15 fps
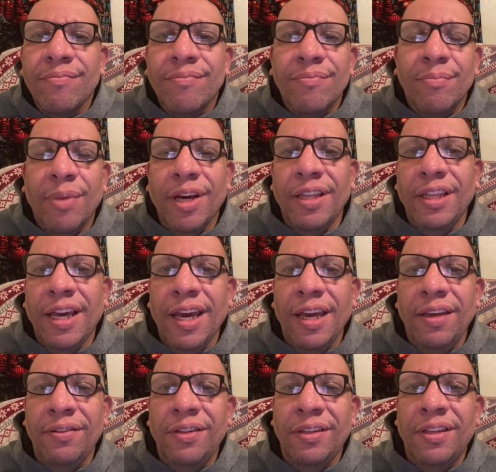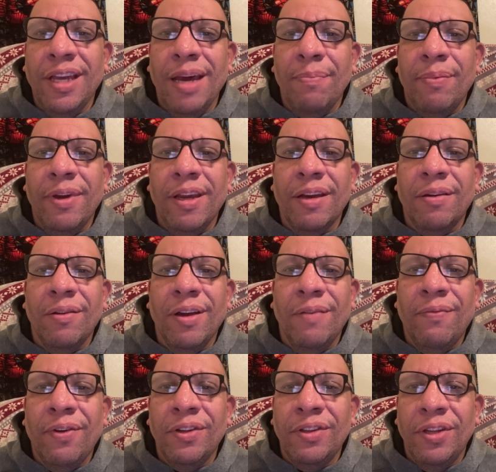But that is the topic
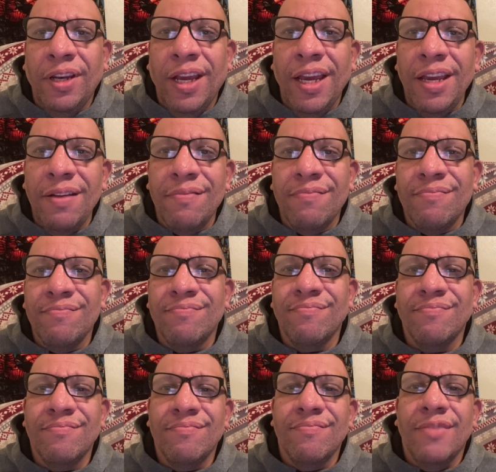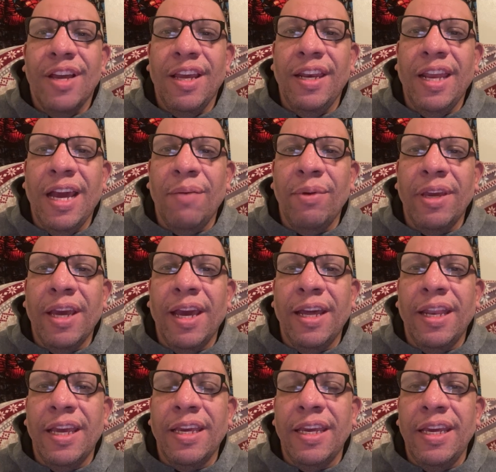for tonight. And now we got
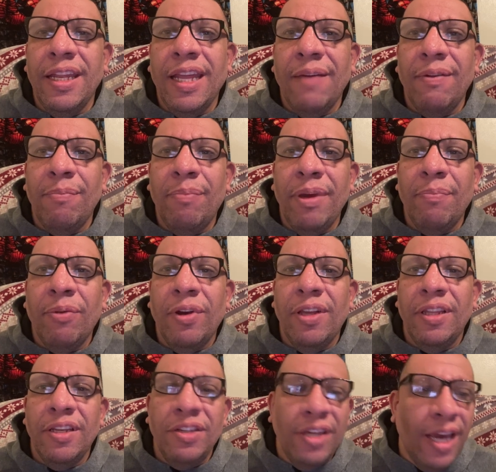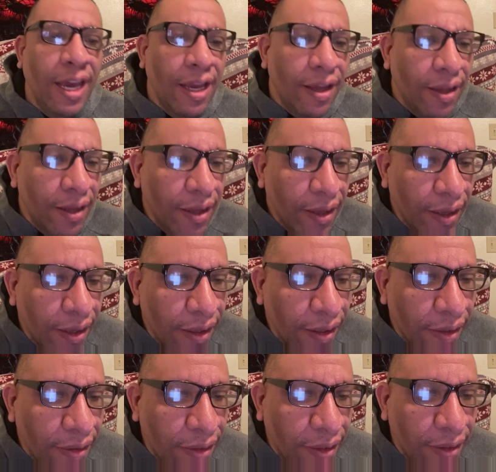like 11 people in the chat.
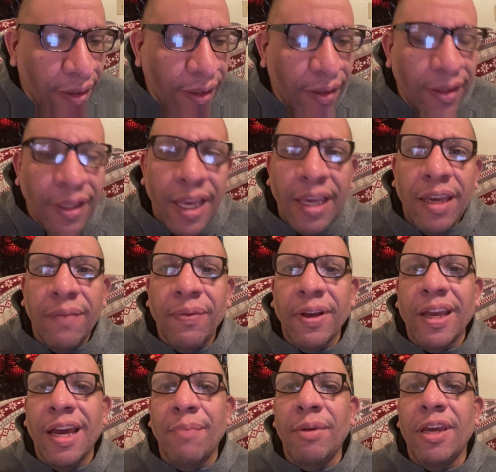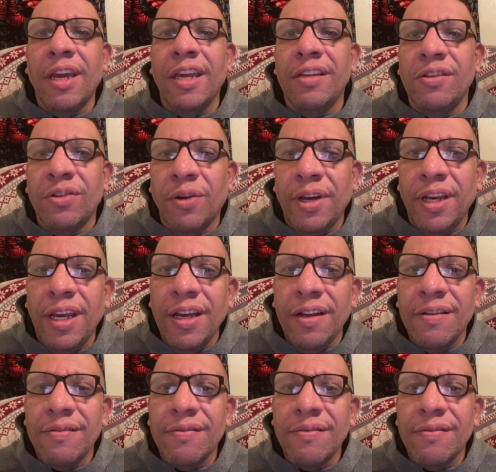Thank you for coming and joining.